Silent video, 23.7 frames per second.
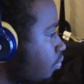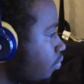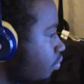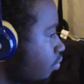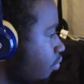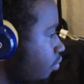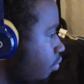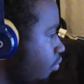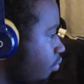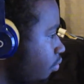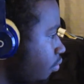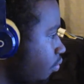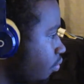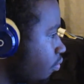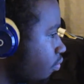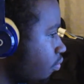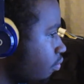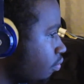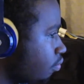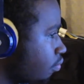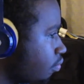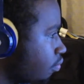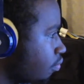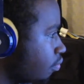No, no, no,
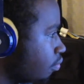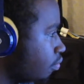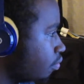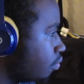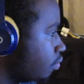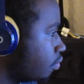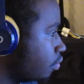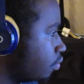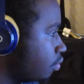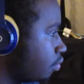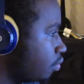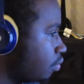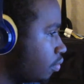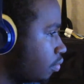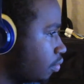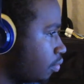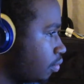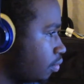no, no, no.